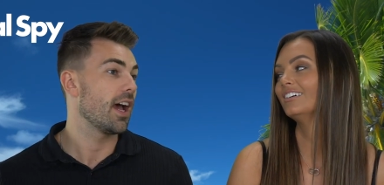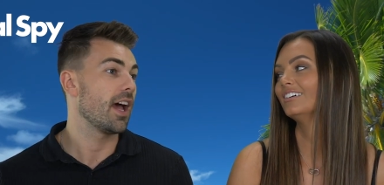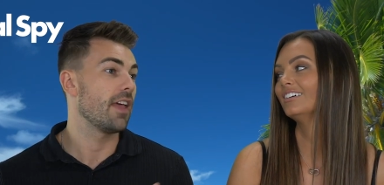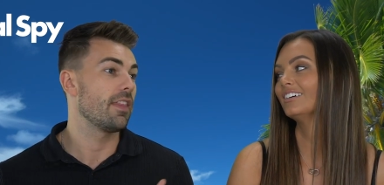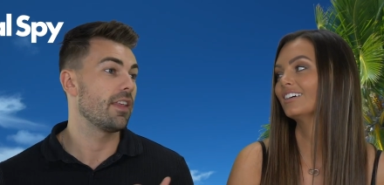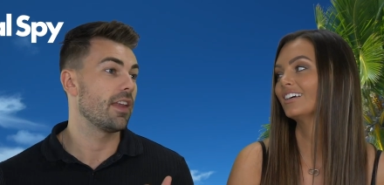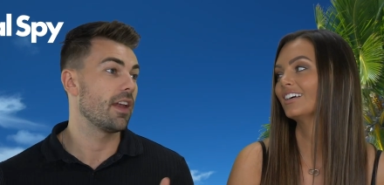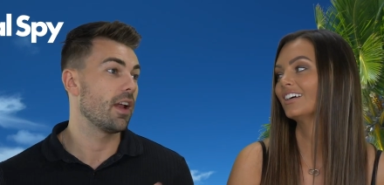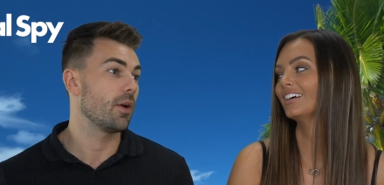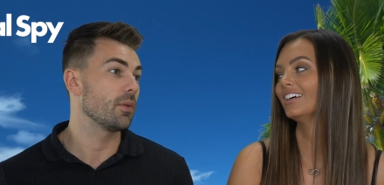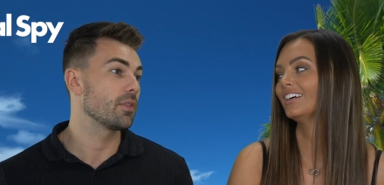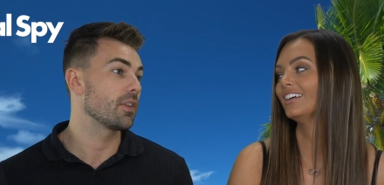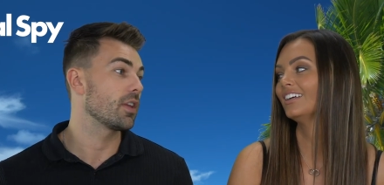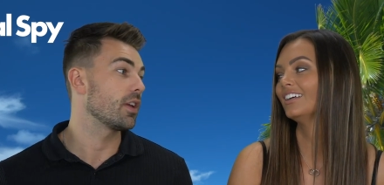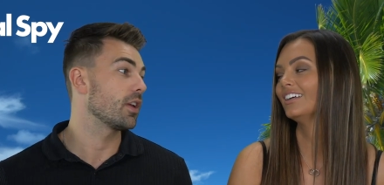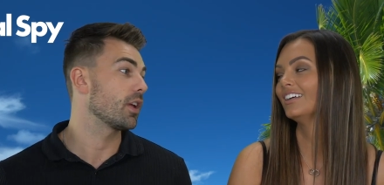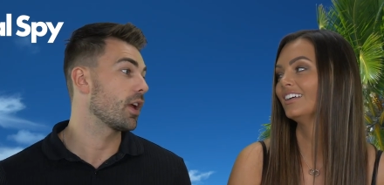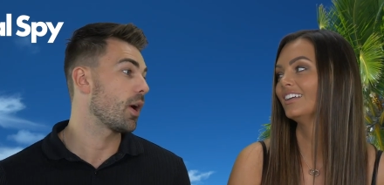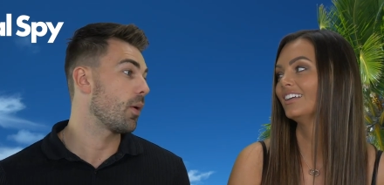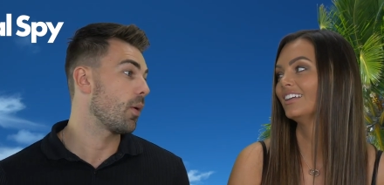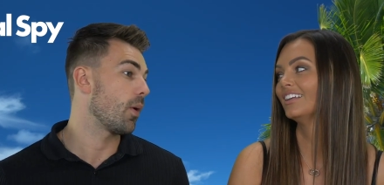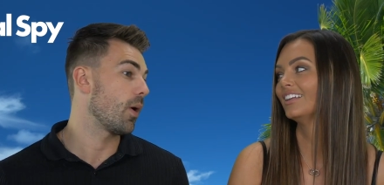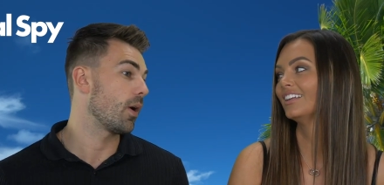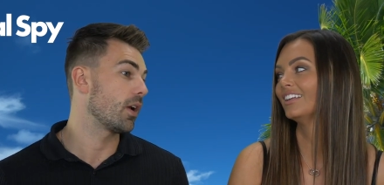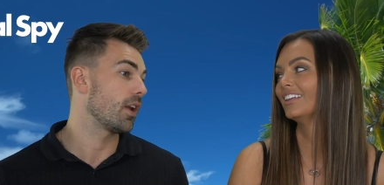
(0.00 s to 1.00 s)
Speaker 1: and then I was gonna
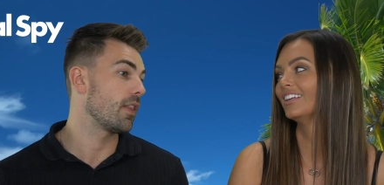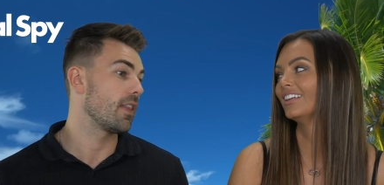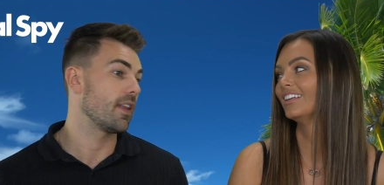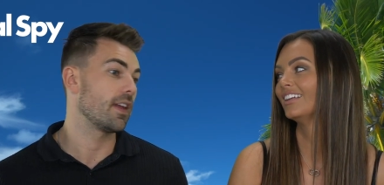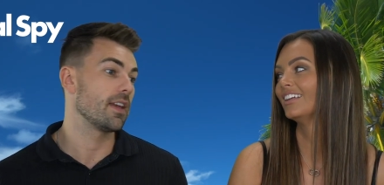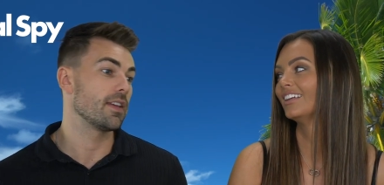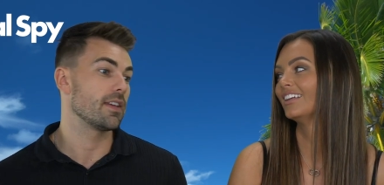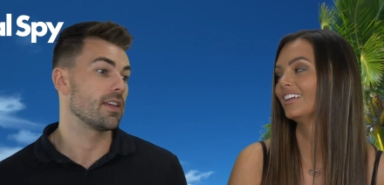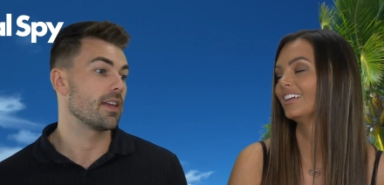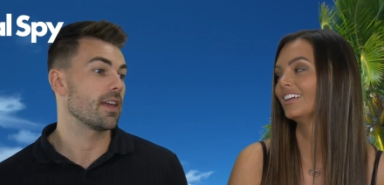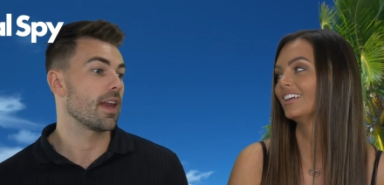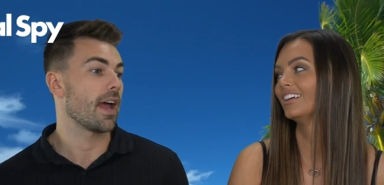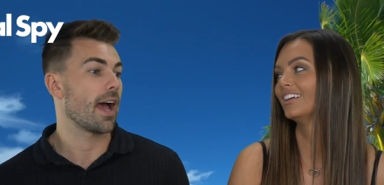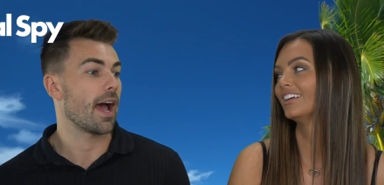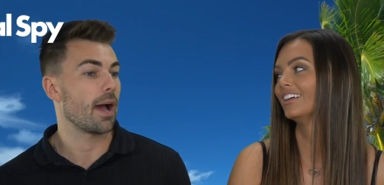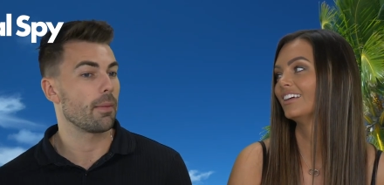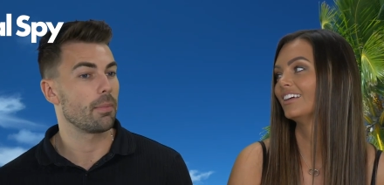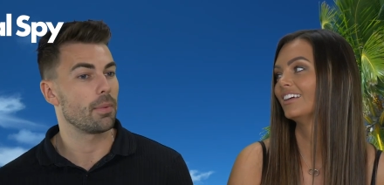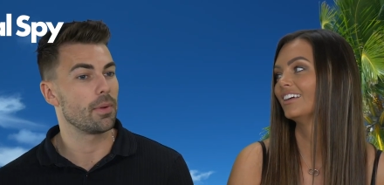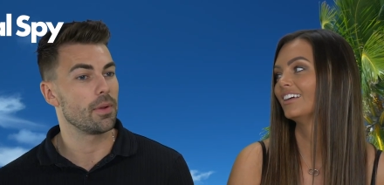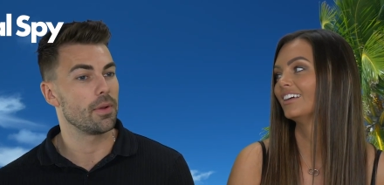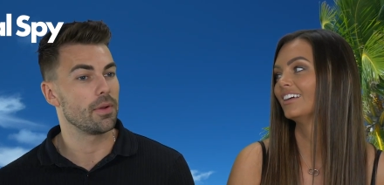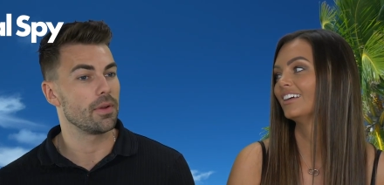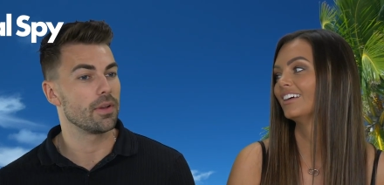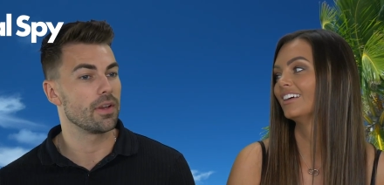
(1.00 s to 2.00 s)
go on and then it didn't
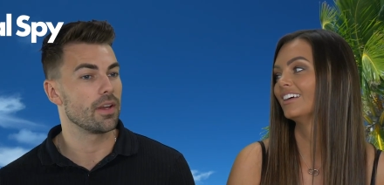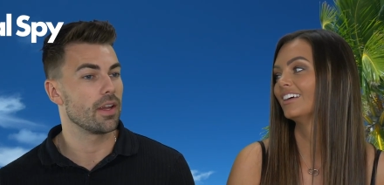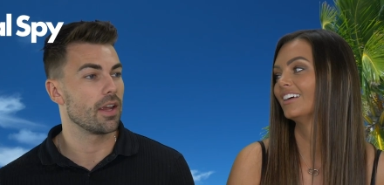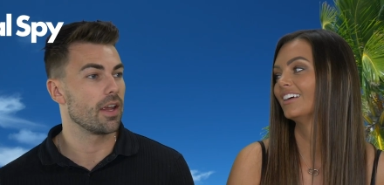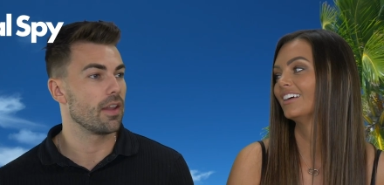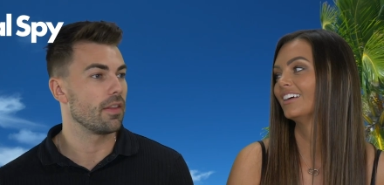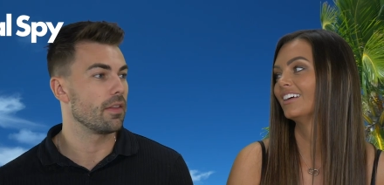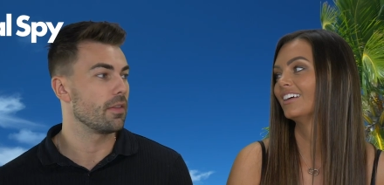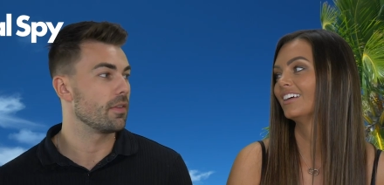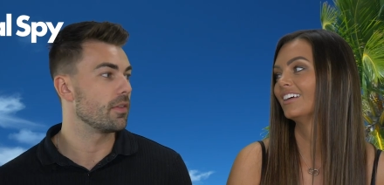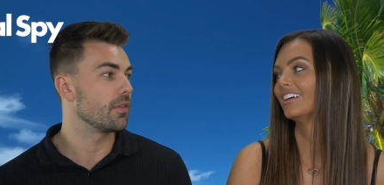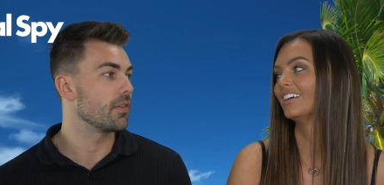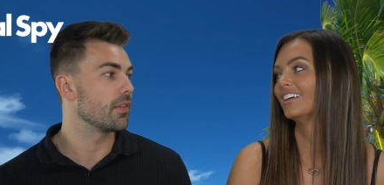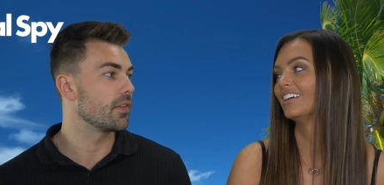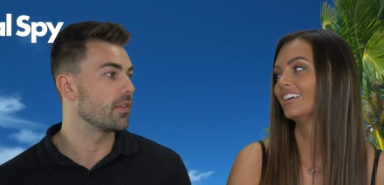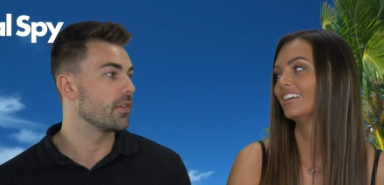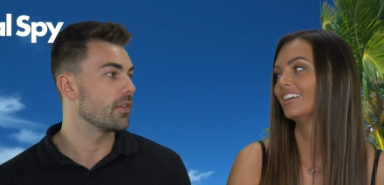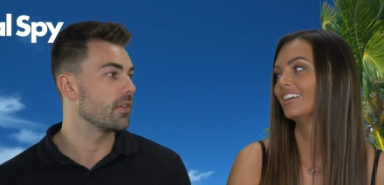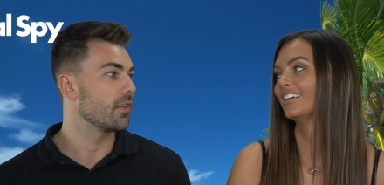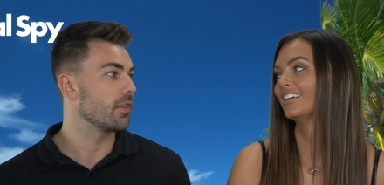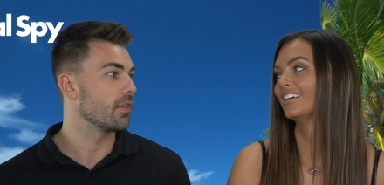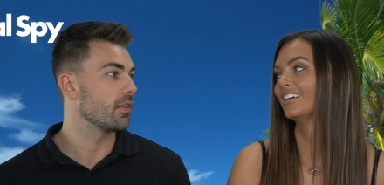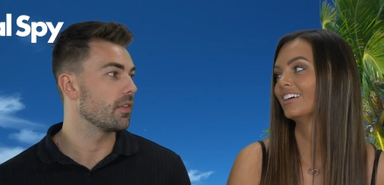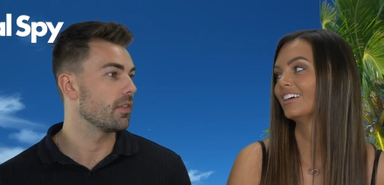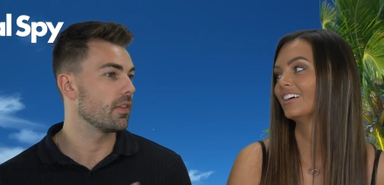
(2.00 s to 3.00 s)
happen and
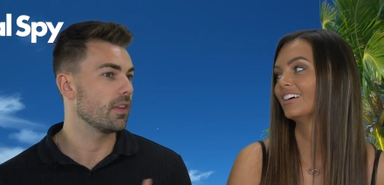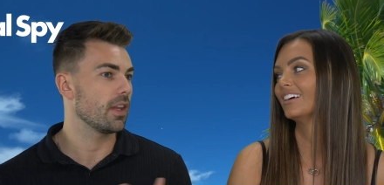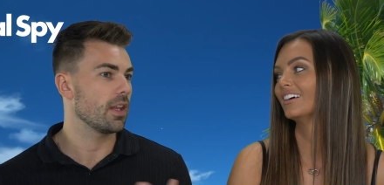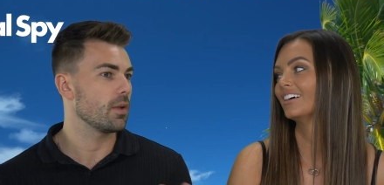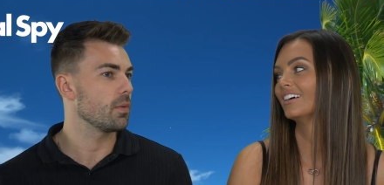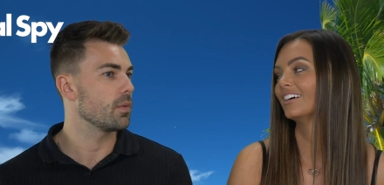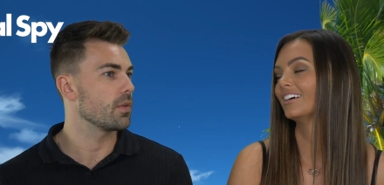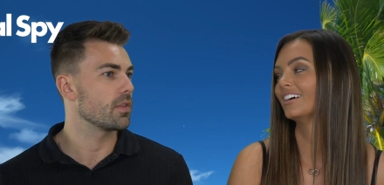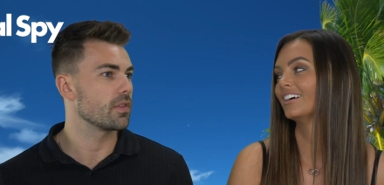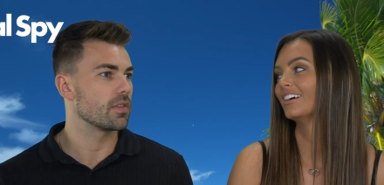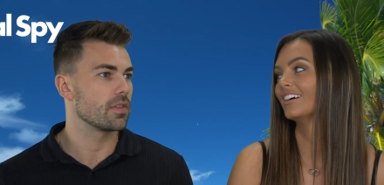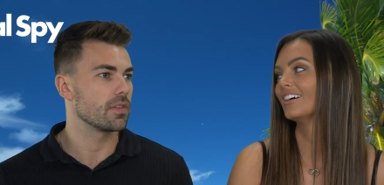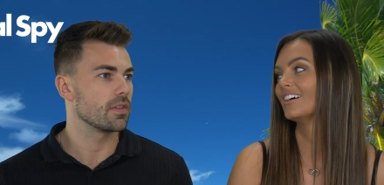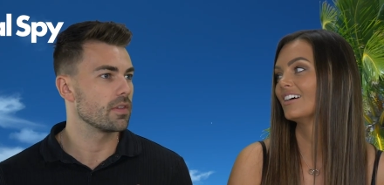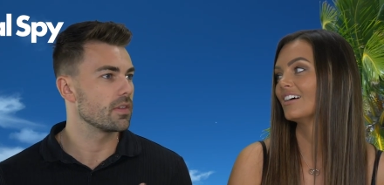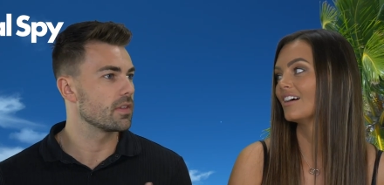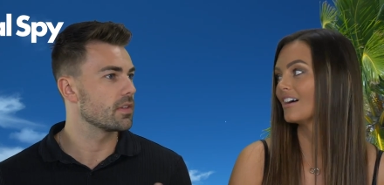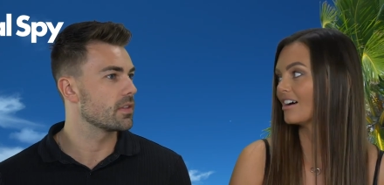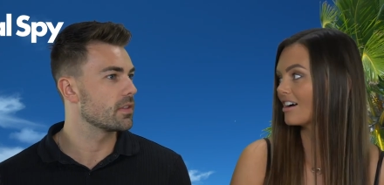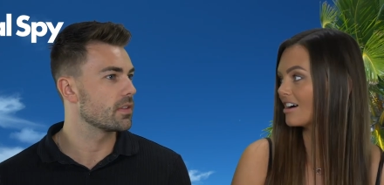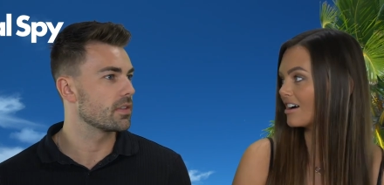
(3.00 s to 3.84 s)
it was